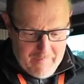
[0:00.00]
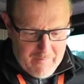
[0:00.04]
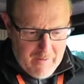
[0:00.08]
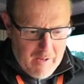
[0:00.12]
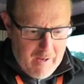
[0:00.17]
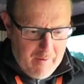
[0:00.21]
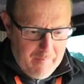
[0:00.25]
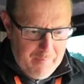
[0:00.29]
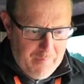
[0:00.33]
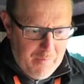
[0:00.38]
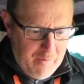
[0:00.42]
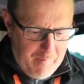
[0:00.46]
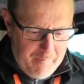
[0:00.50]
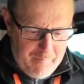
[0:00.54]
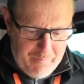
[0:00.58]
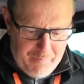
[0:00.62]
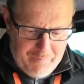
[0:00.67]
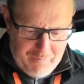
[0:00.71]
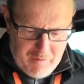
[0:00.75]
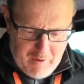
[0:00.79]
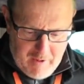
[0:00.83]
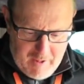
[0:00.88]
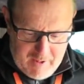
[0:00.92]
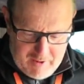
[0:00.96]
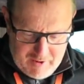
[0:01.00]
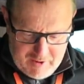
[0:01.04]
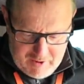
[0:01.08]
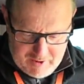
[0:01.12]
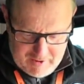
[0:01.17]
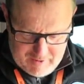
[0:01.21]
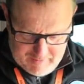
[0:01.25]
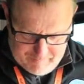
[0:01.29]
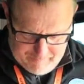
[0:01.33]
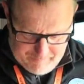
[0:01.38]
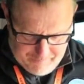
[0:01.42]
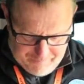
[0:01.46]
Yeah,
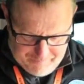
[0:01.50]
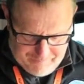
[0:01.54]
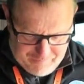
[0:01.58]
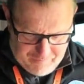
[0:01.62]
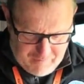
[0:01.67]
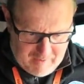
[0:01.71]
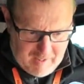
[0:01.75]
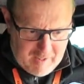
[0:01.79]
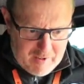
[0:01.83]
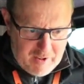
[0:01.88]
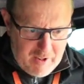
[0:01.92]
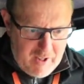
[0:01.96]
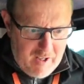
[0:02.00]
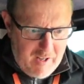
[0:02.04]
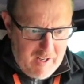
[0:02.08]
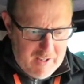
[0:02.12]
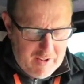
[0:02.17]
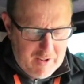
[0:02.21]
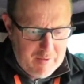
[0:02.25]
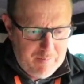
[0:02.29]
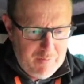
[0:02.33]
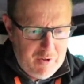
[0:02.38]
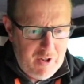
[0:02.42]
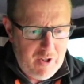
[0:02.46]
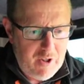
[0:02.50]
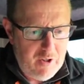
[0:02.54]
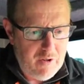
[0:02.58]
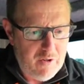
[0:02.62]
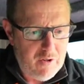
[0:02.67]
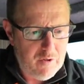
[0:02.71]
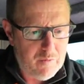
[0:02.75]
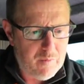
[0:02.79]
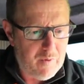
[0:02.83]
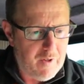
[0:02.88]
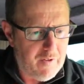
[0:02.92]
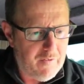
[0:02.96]
it's an item to
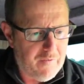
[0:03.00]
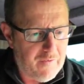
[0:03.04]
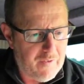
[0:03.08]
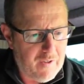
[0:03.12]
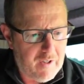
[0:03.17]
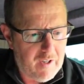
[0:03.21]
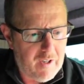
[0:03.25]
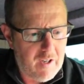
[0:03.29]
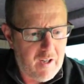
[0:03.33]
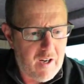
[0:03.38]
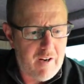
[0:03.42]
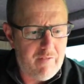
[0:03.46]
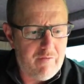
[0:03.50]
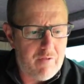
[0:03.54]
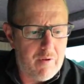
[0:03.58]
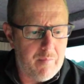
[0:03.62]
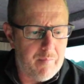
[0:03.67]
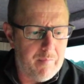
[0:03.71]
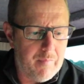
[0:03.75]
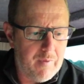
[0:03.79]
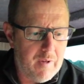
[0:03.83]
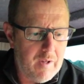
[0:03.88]
use with Lightroom.